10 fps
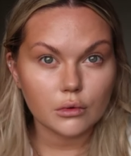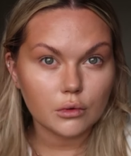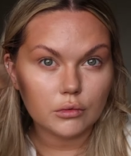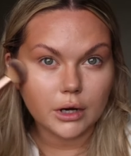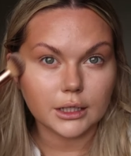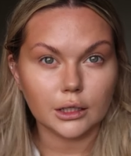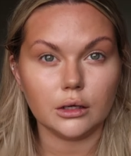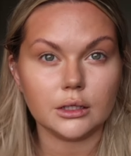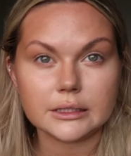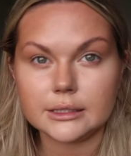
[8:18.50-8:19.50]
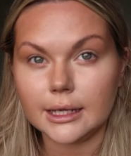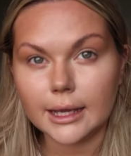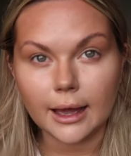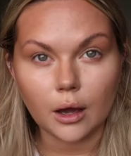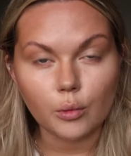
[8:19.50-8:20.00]
Already you can see
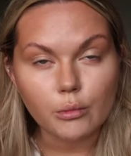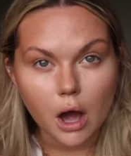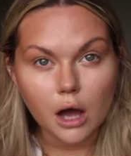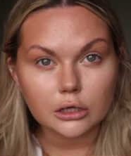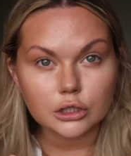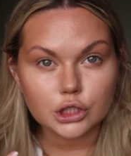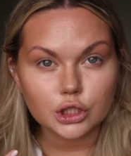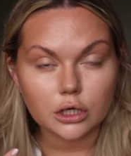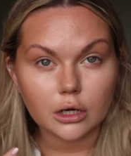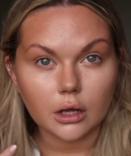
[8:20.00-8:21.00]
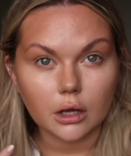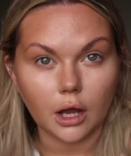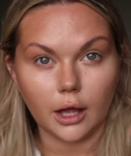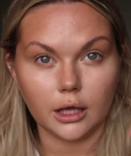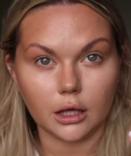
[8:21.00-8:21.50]
how much
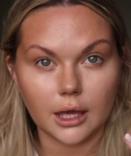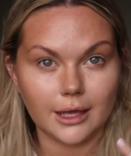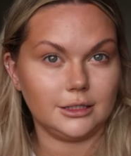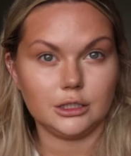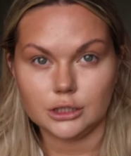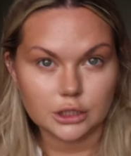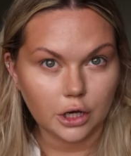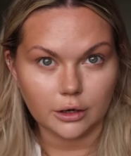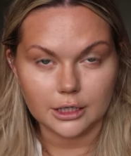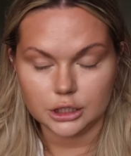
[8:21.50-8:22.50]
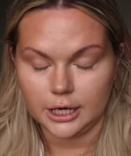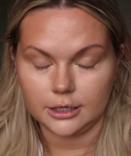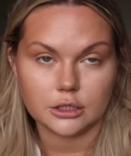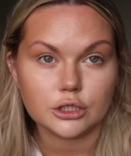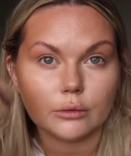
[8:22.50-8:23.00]
like it's totally
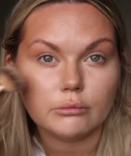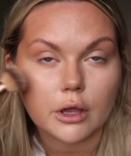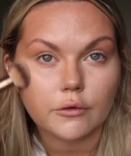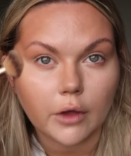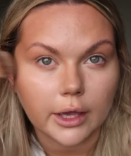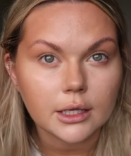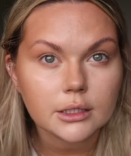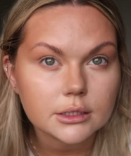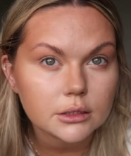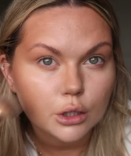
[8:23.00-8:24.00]
changed my face.